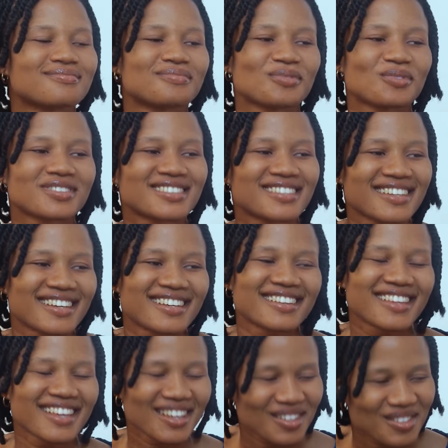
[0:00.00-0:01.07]
Once again,
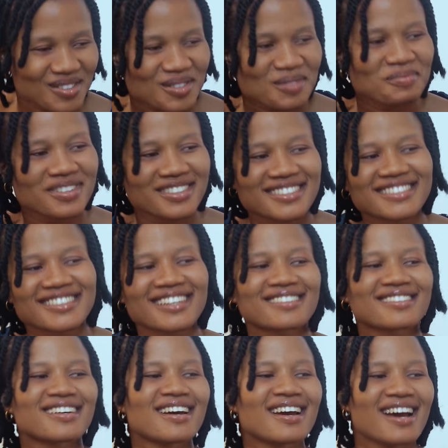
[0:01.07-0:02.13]
thank you so much, sir.
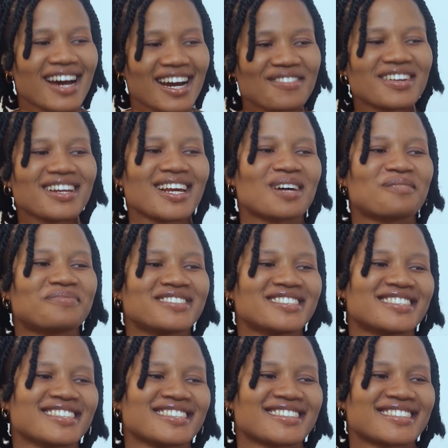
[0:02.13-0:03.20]
I really appreciate